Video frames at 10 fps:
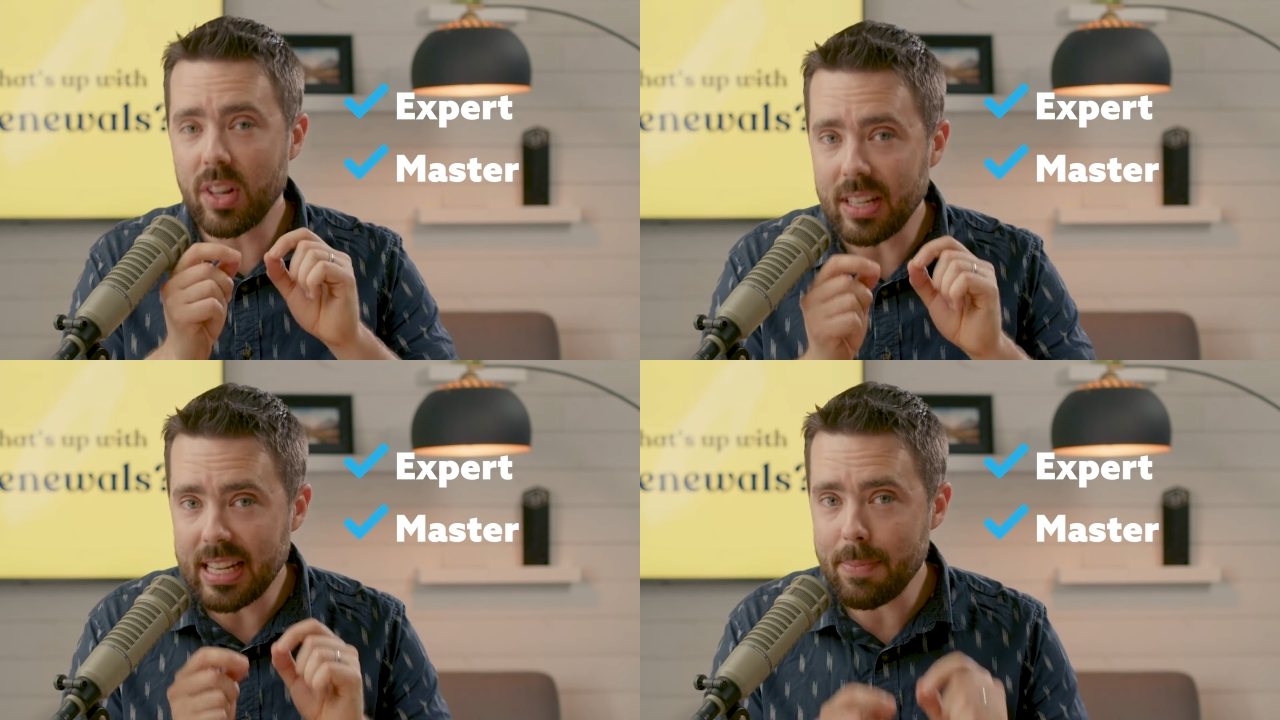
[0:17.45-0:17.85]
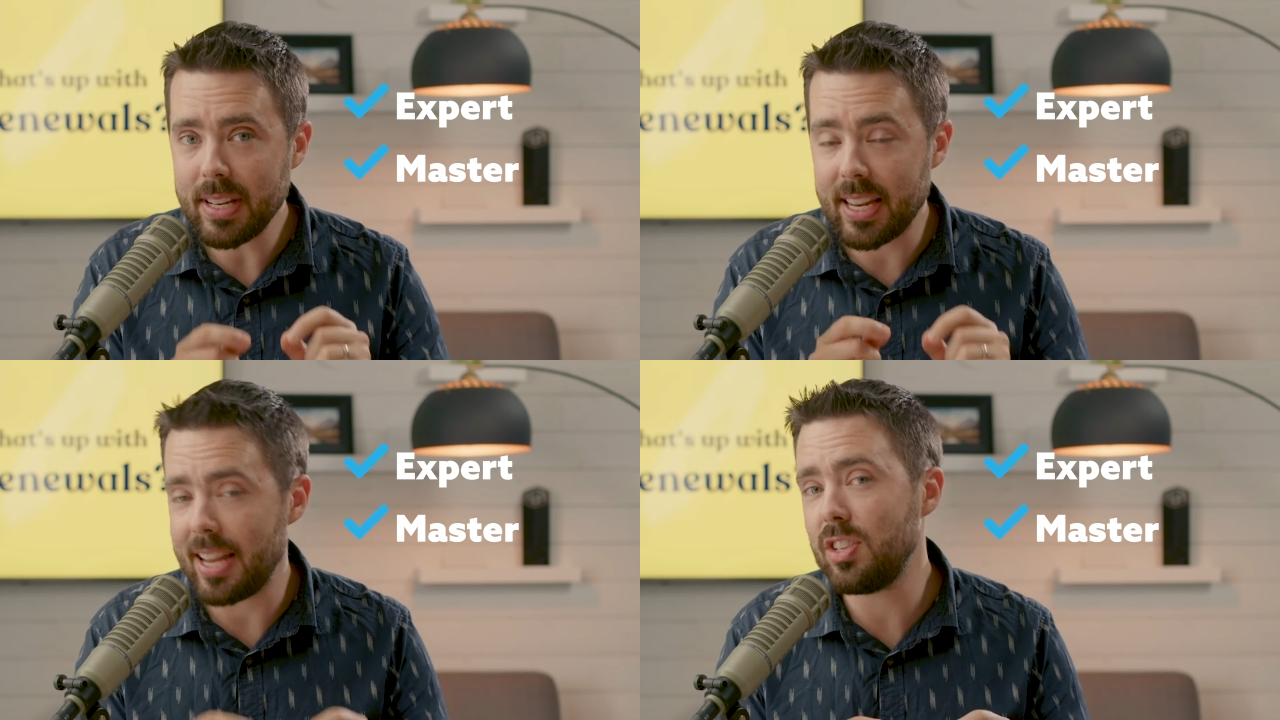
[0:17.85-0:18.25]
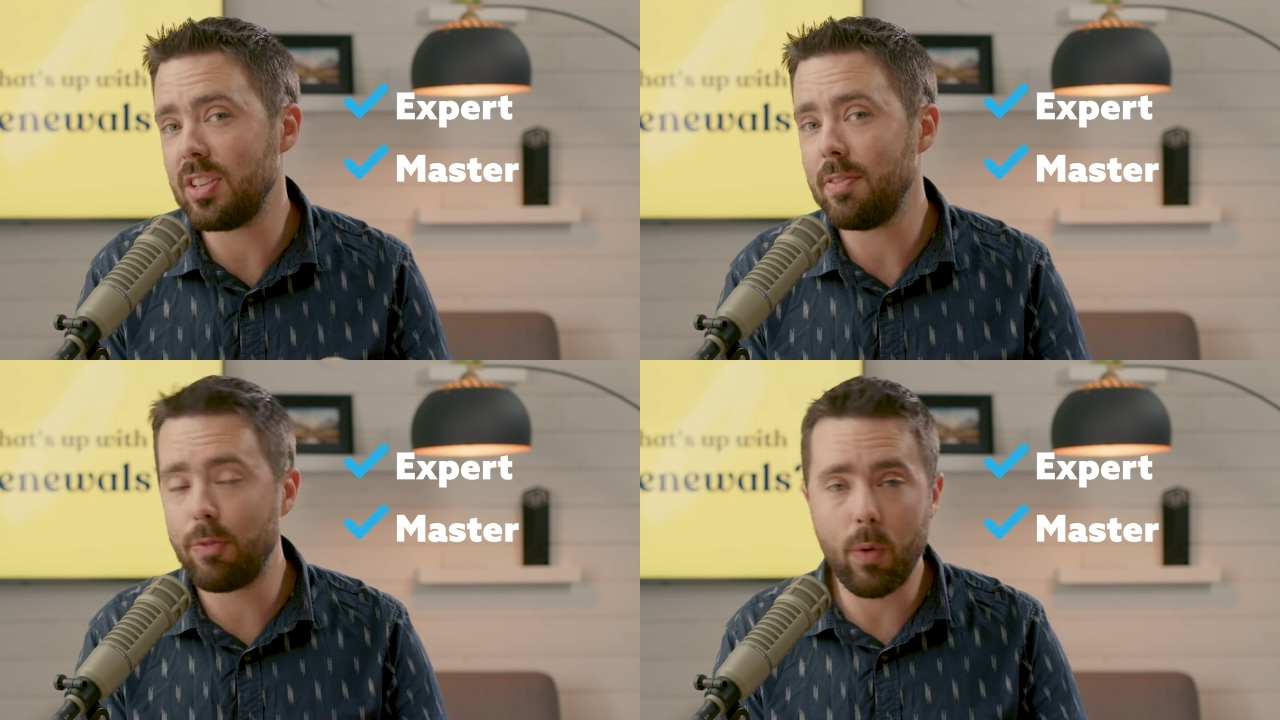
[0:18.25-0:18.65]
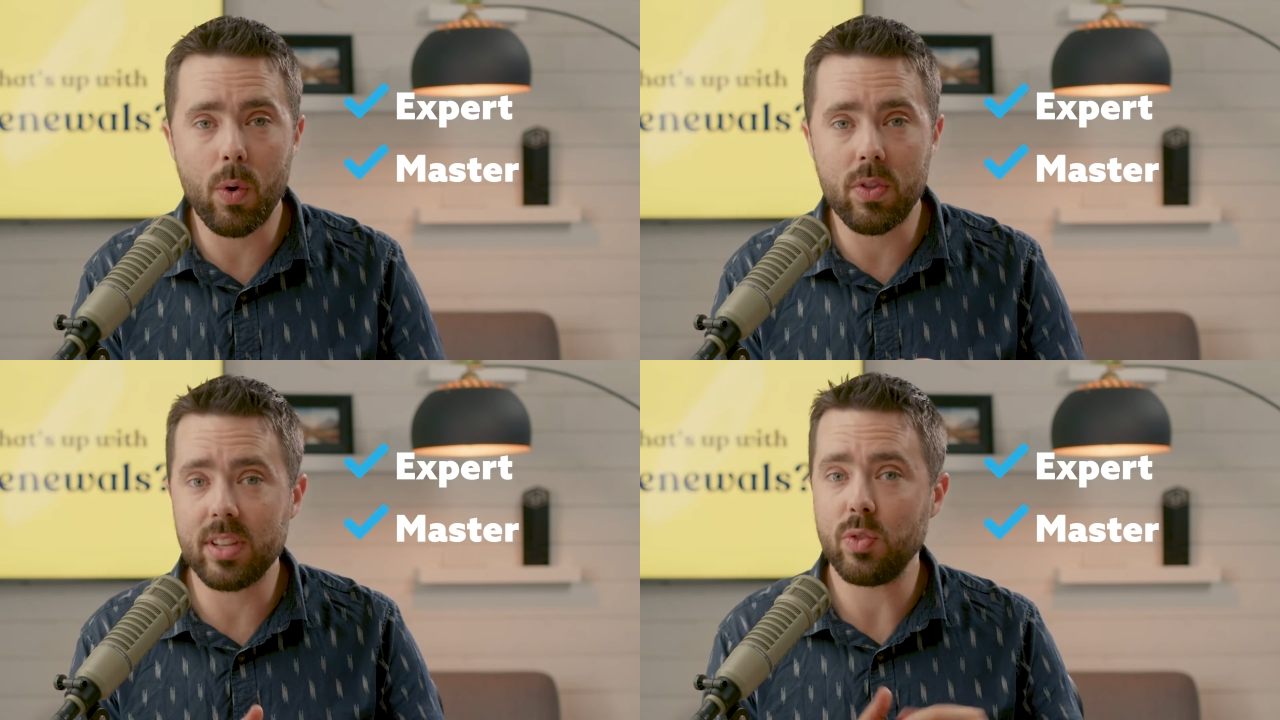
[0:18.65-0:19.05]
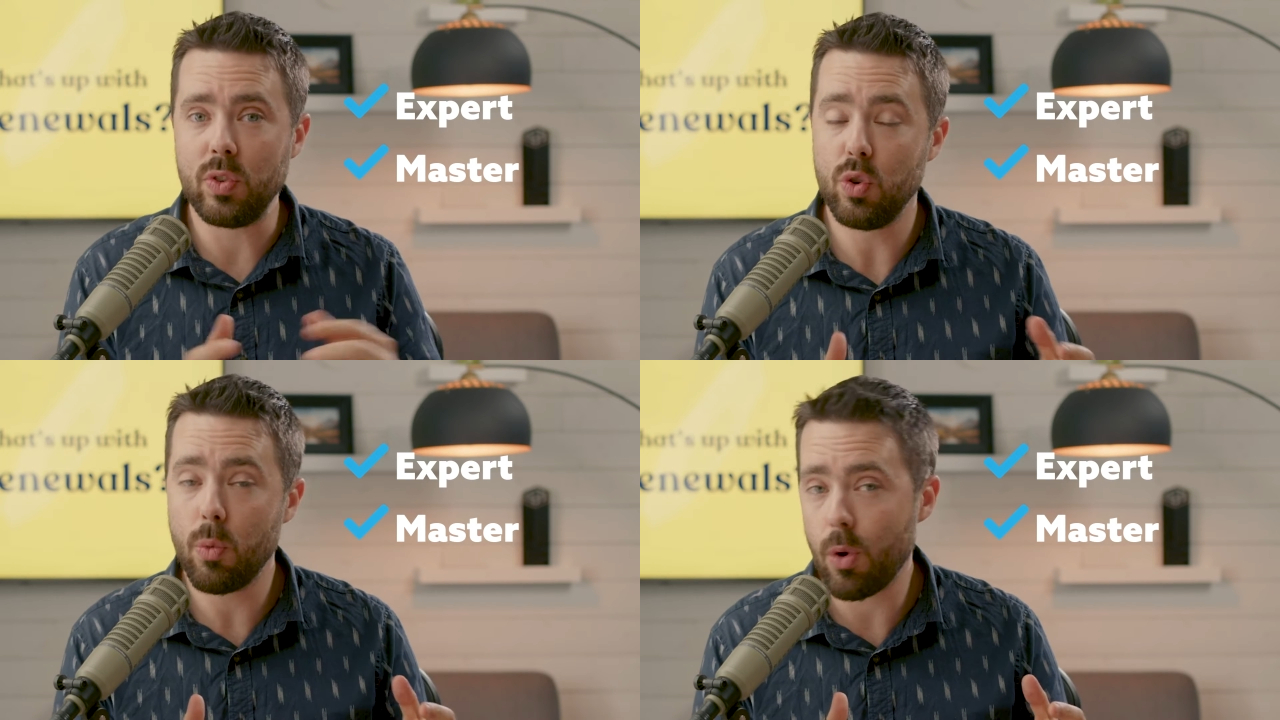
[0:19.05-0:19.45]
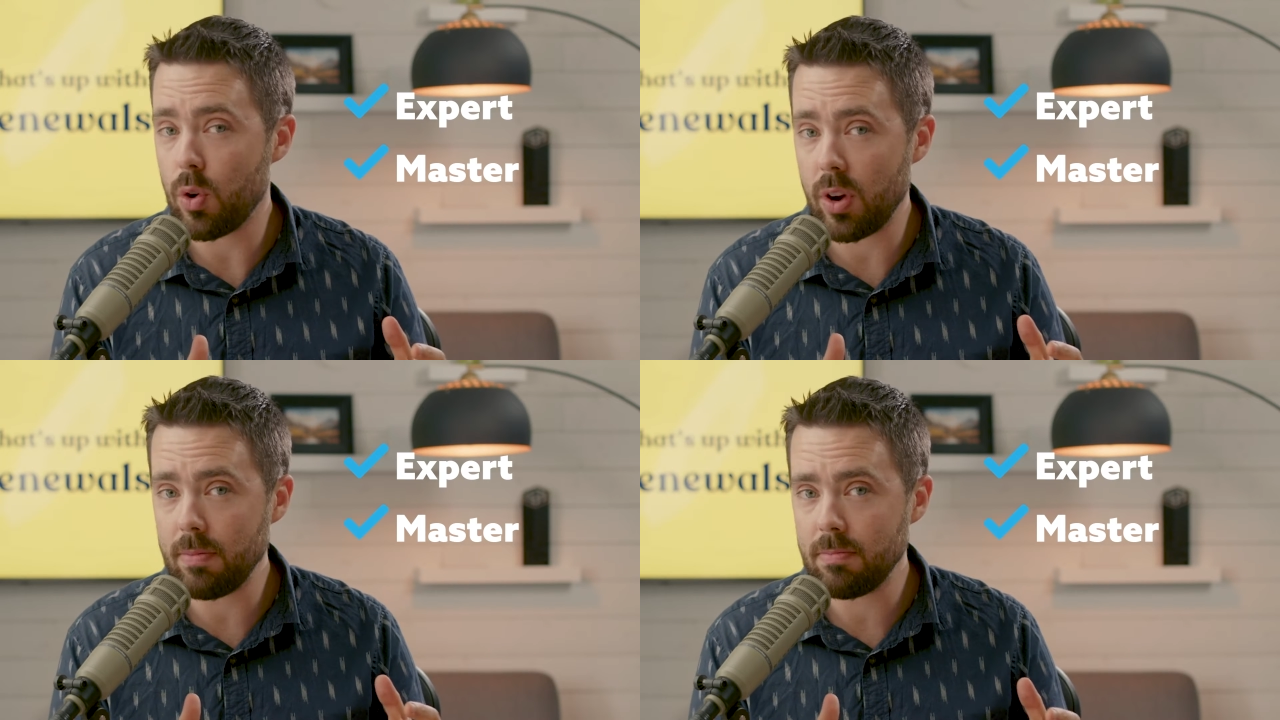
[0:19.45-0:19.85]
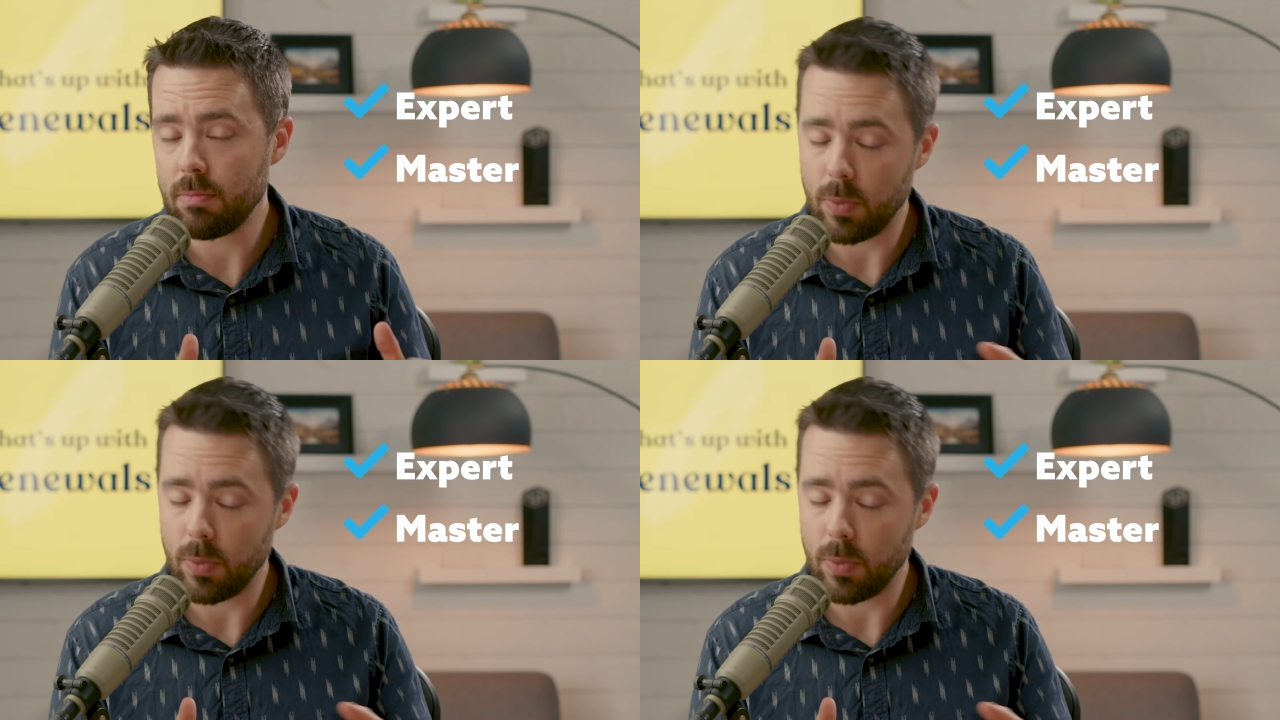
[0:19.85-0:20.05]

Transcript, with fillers: limitation for this renewal program?